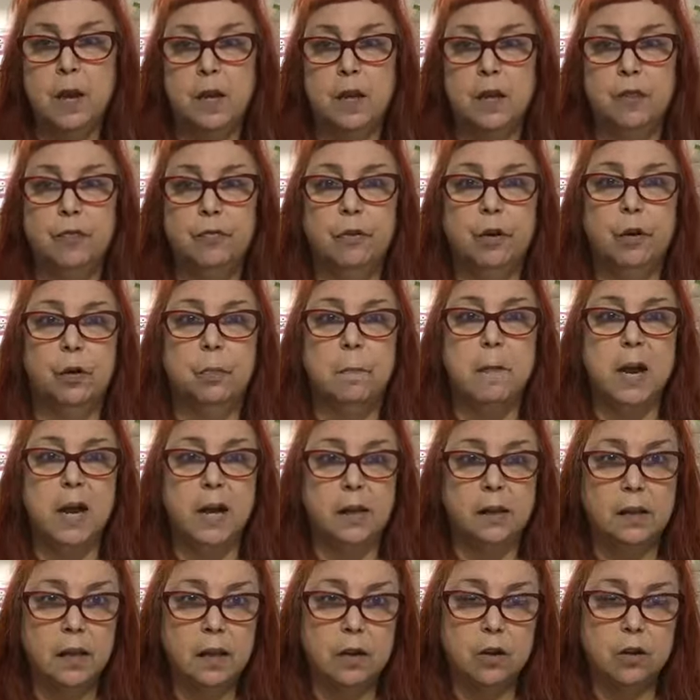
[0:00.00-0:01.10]
If you're
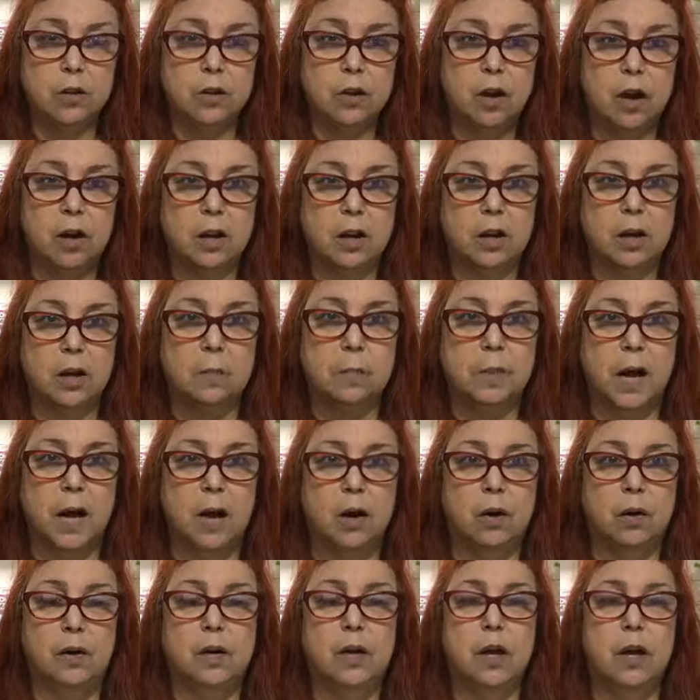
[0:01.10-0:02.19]
mailing, you're talking
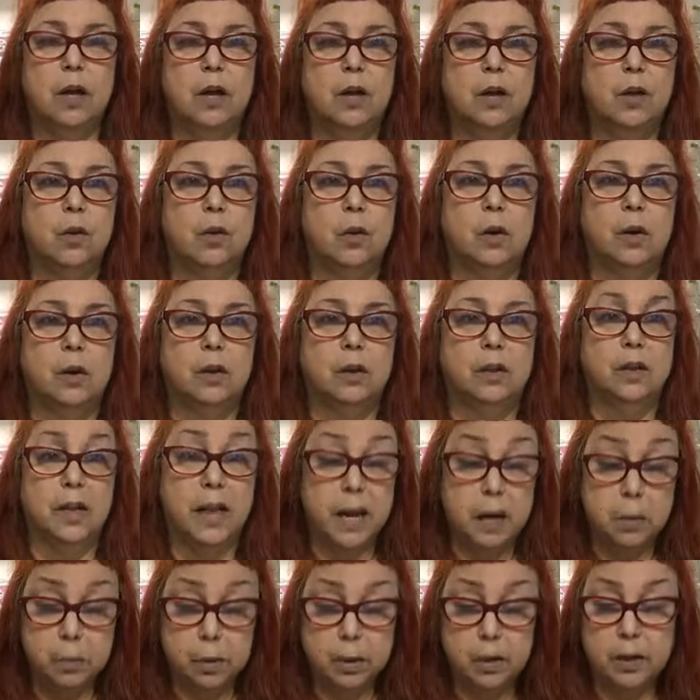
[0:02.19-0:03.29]
about your
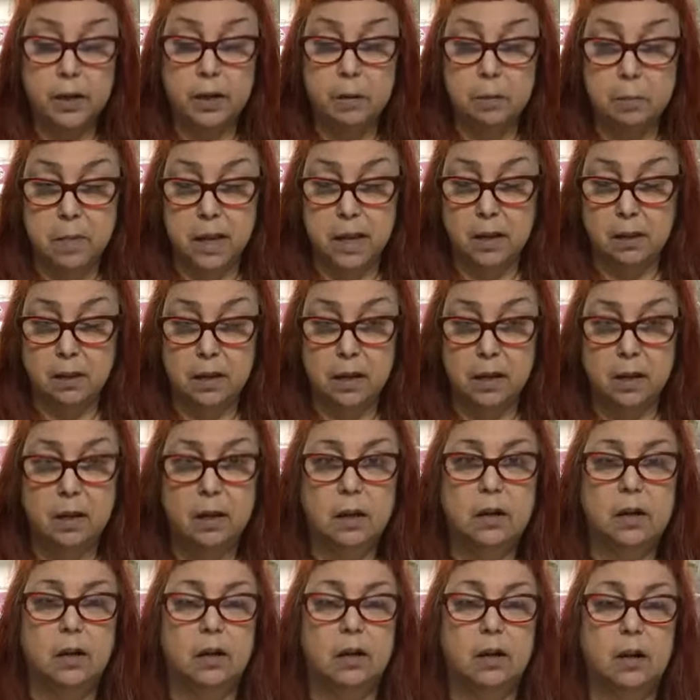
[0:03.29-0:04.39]
labor in
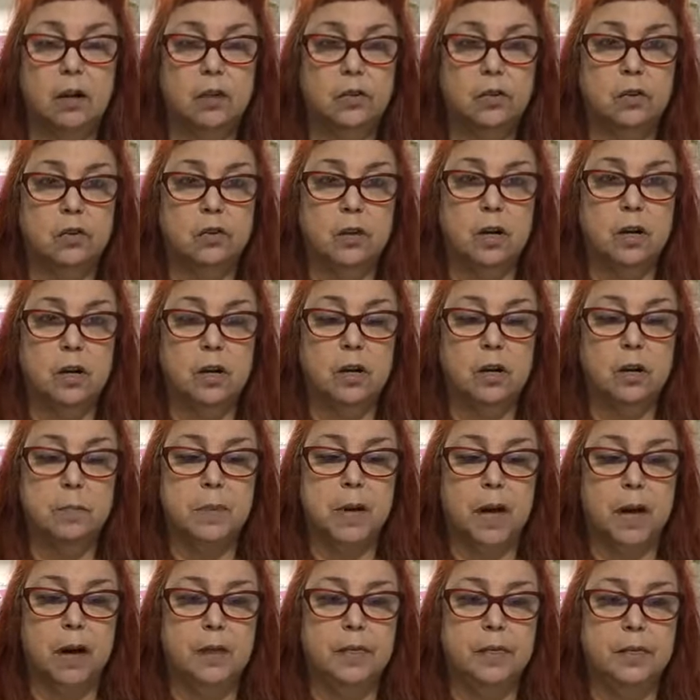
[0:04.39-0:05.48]
mailing. You're also talking
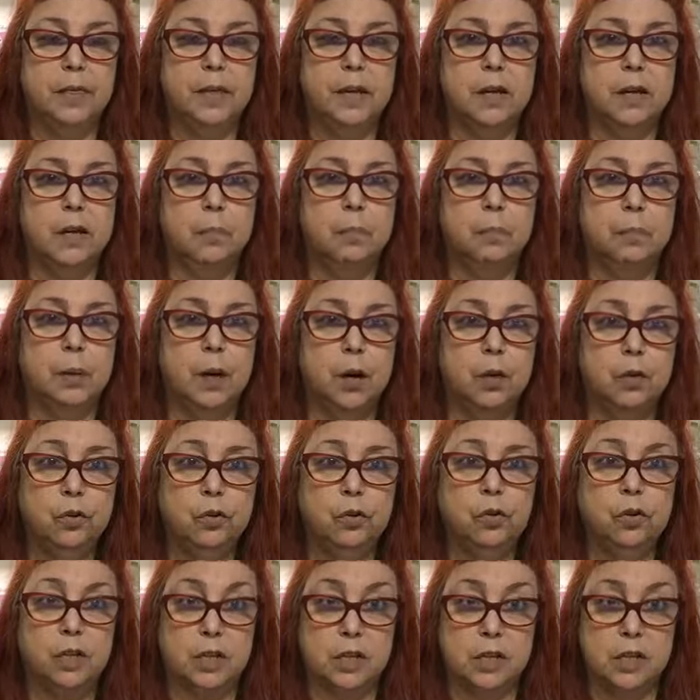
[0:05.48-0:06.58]
about the
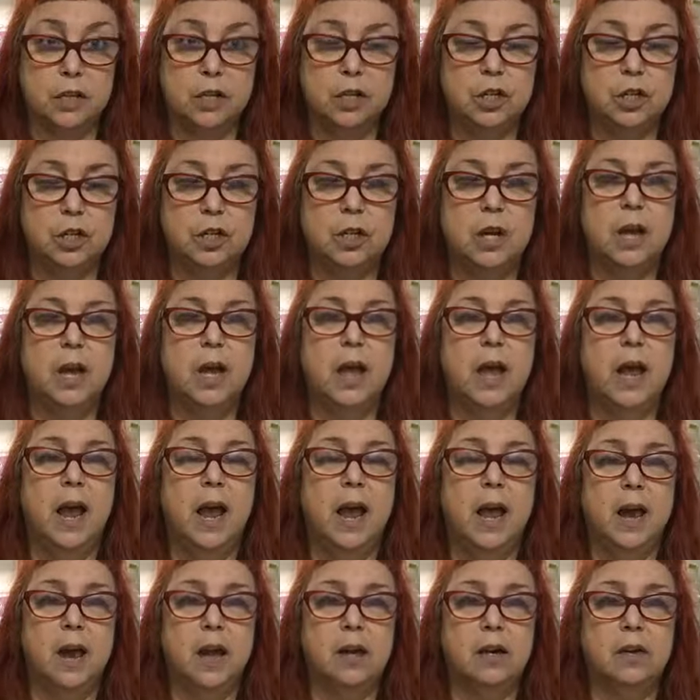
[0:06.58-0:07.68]
postage
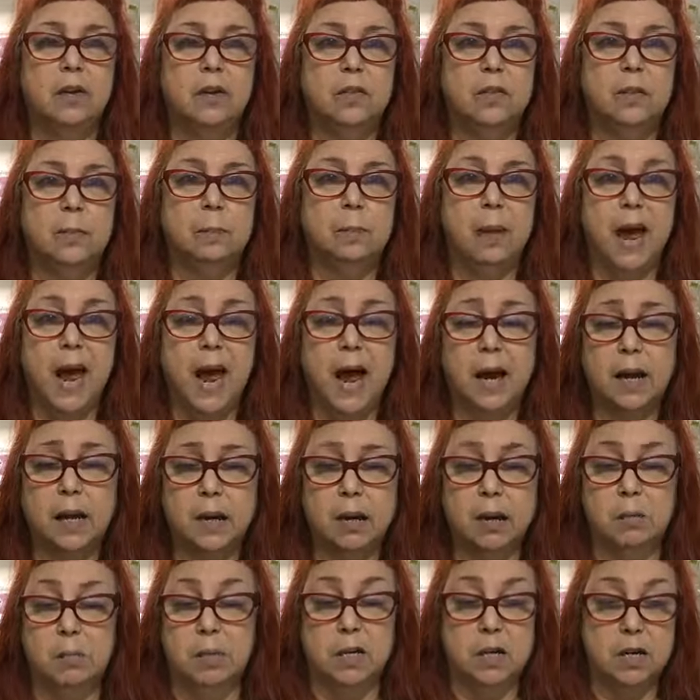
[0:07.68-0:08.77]
and the
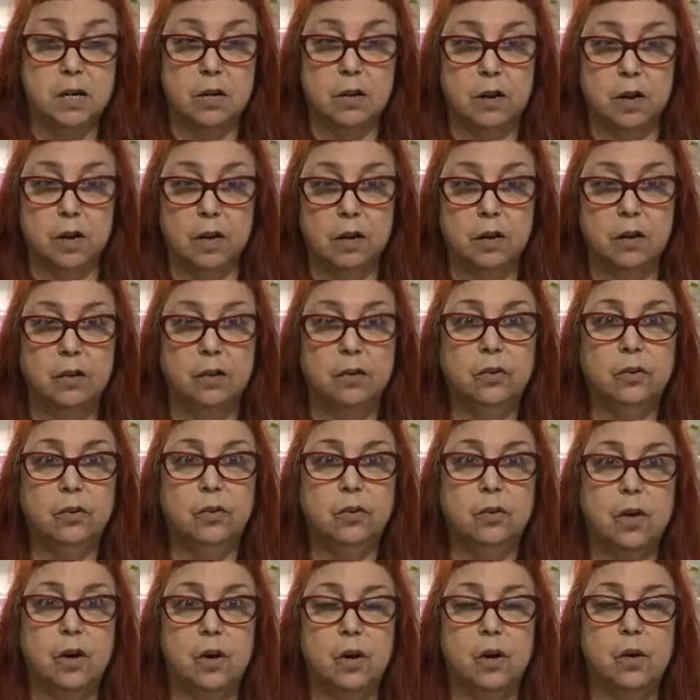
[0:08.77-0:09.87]
packing materials.
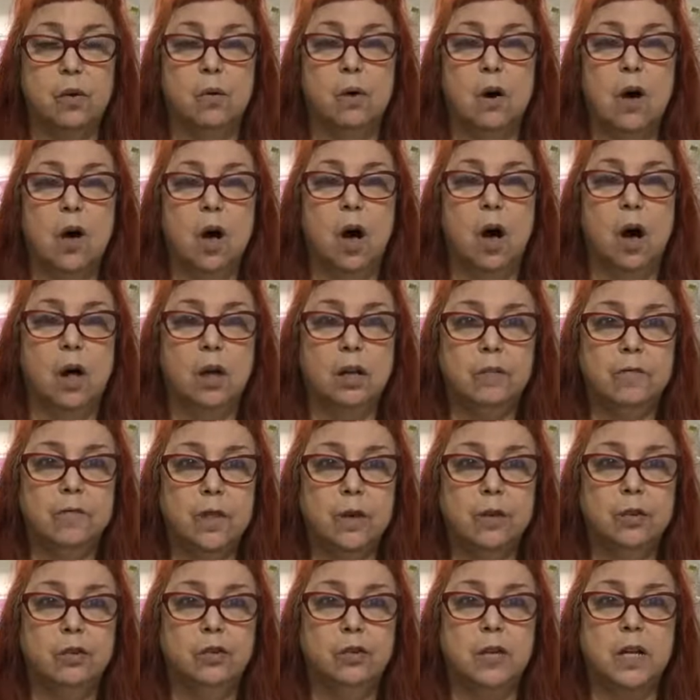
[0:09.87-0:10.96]
So all of
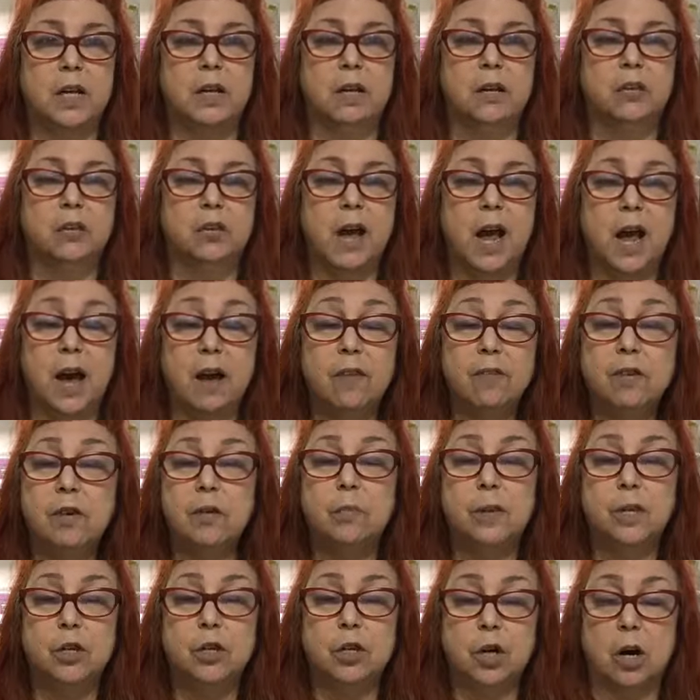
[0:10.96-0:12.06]
those things have to
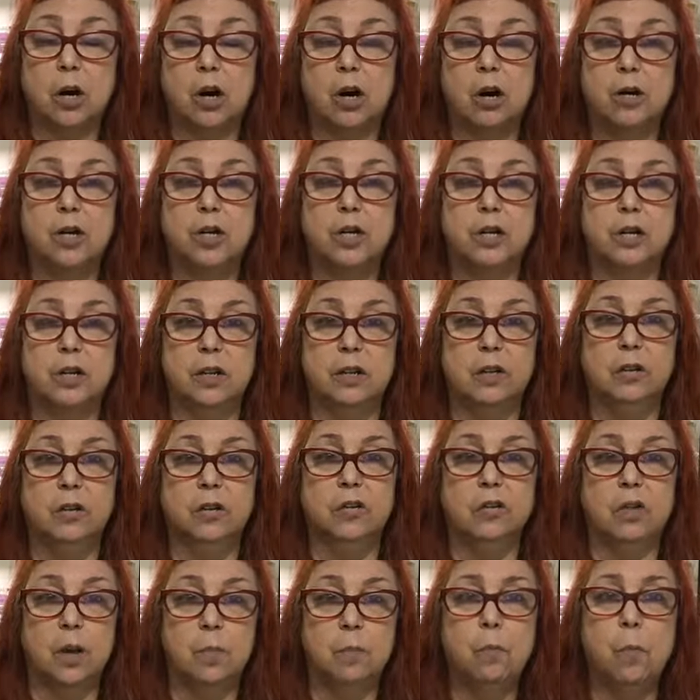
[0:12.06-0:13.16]
be charged in
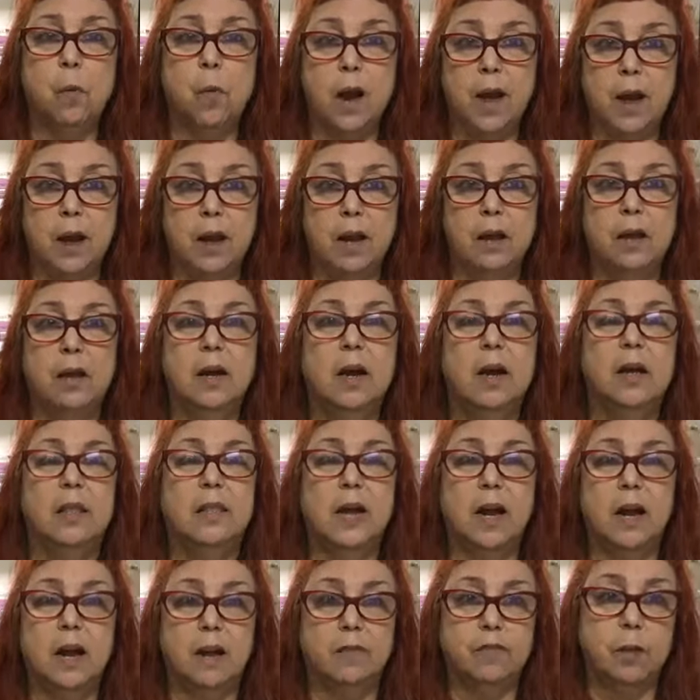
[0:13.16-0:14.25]
some way.
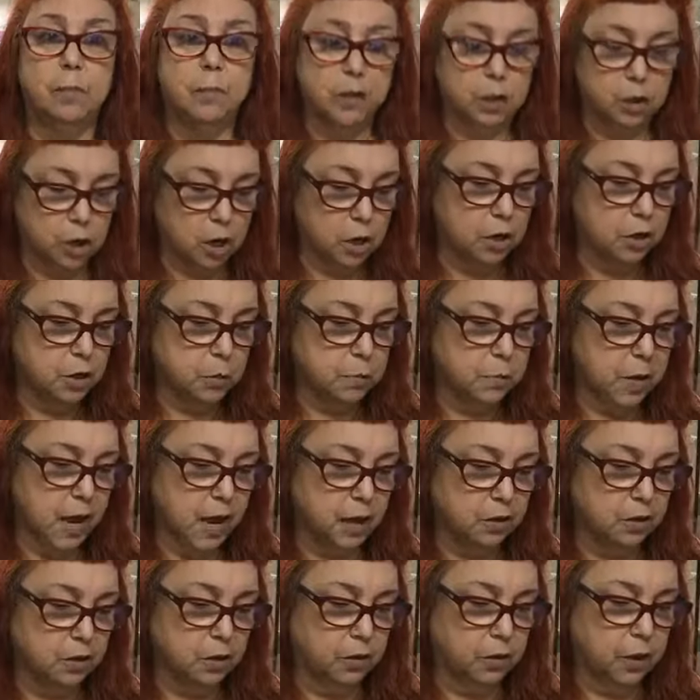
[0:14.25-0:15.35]
They have to be charged
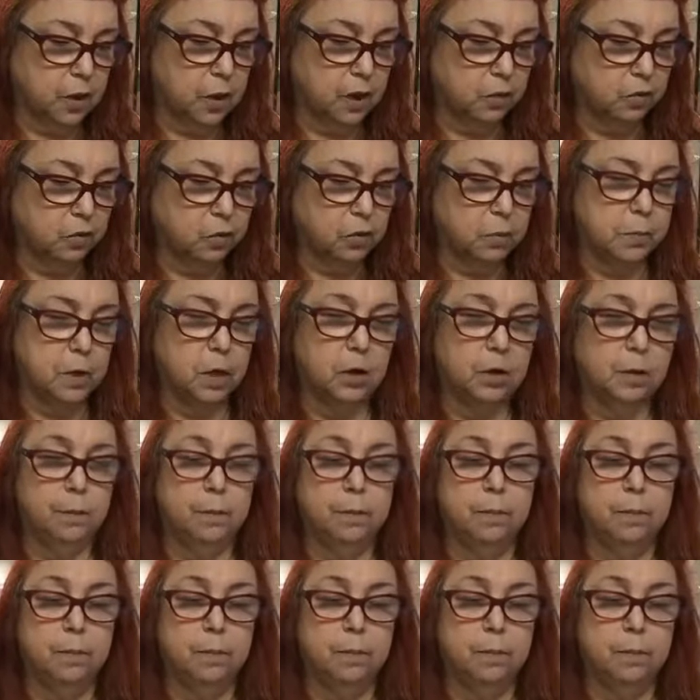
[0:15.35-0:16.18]
back to the customer.